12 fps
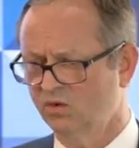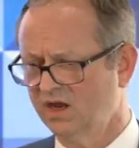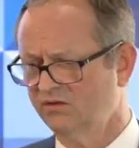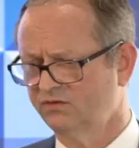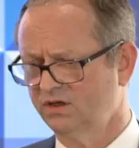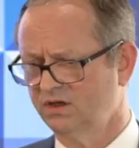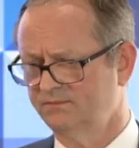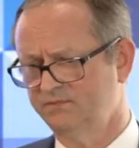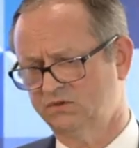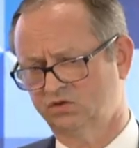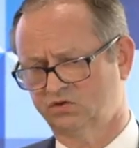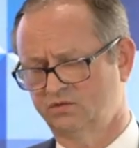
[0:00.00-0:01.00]
We have a
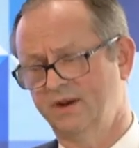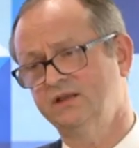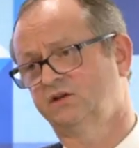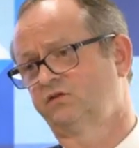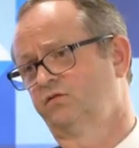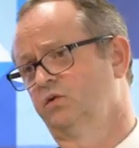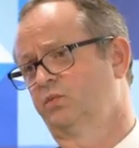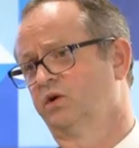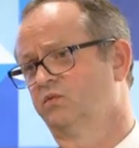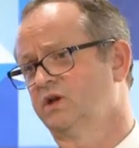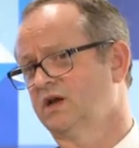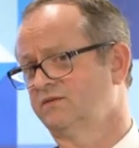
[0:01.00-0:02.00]
tremendous
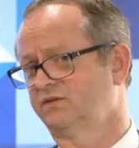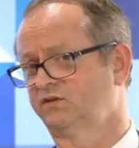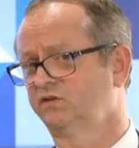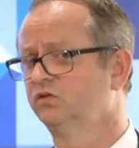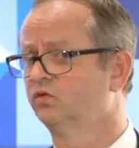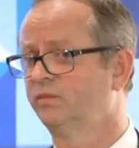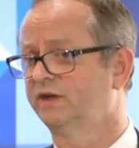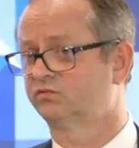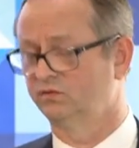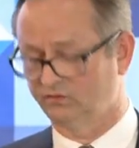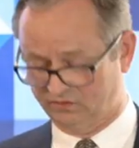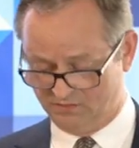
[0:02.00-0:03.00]
footprint. We have the single
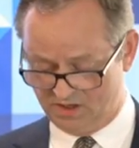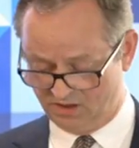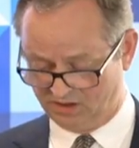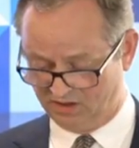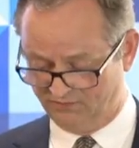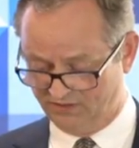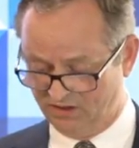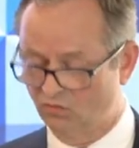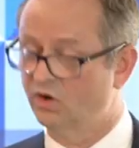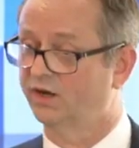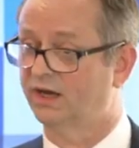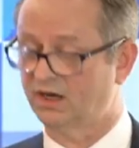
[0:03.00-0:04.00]
best route to market of
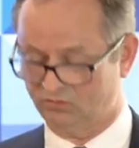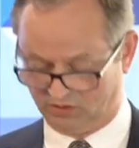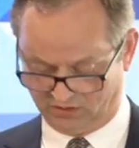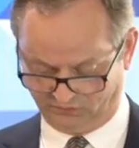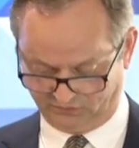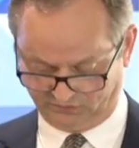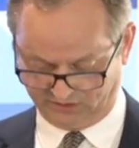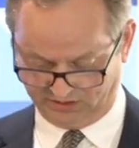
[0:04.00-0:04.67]
anyone in aquaculture